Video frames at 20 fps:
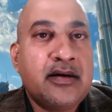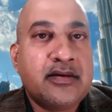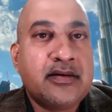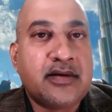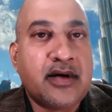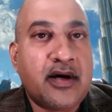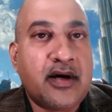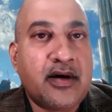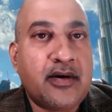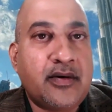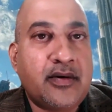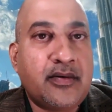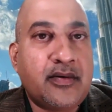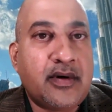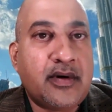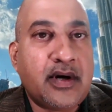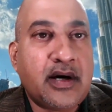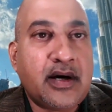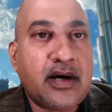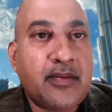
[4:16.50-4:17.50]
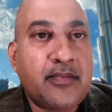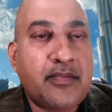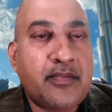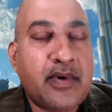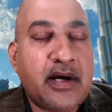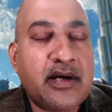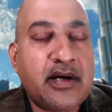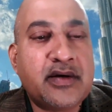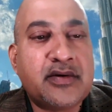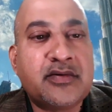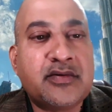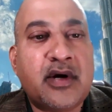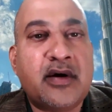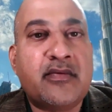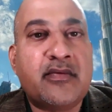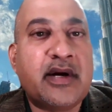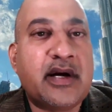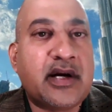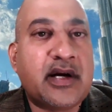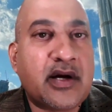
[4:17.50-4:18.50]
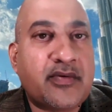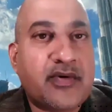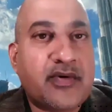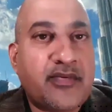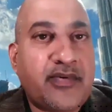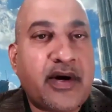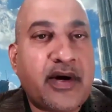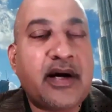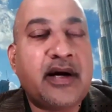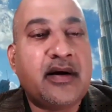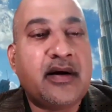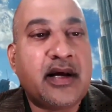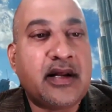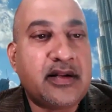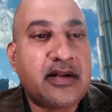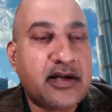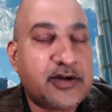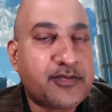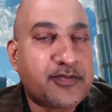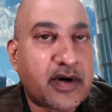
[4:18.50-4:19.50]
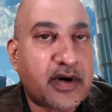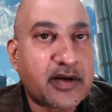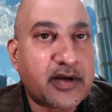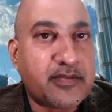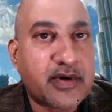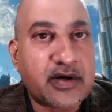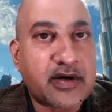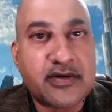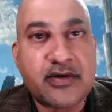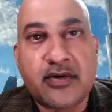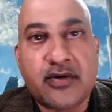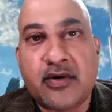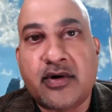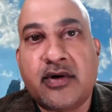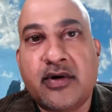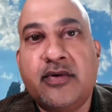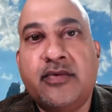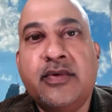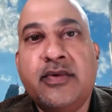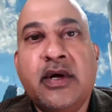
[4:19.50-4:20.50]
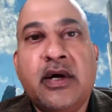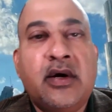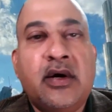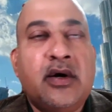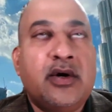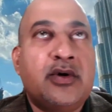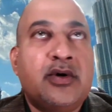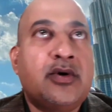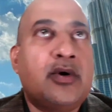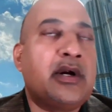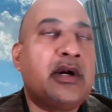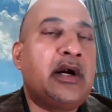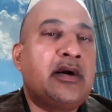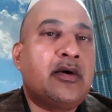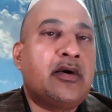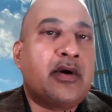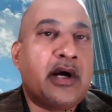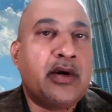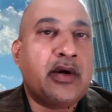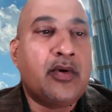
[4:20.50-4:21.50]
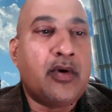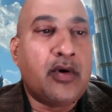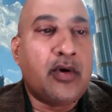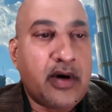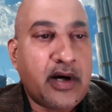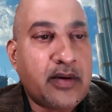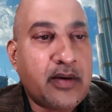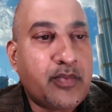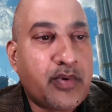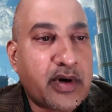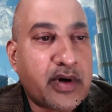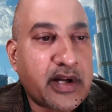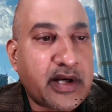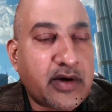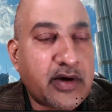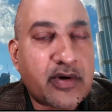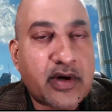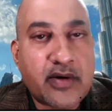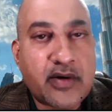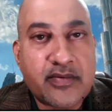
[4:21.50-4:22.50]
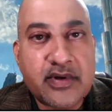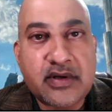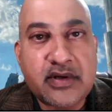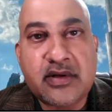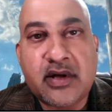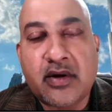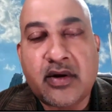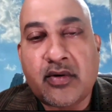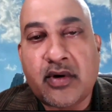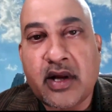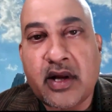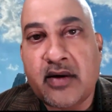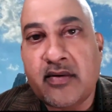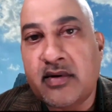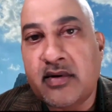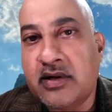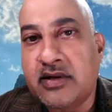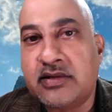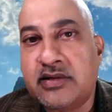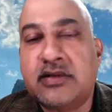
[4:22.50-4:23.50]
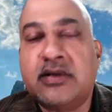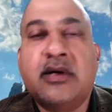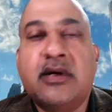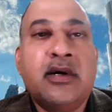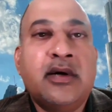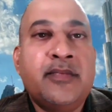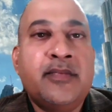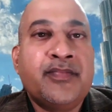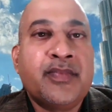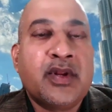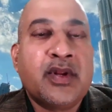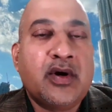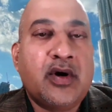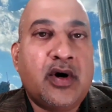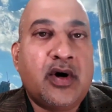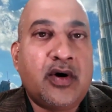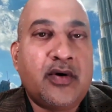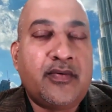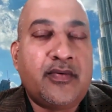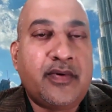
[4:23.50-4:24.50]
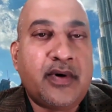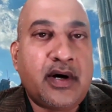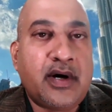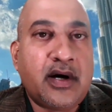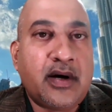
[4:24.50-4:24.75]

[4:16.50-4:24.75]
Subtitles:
So, and it's not very tough to find these products because you go to shodan.io and put any one of these, then you're going to have a list of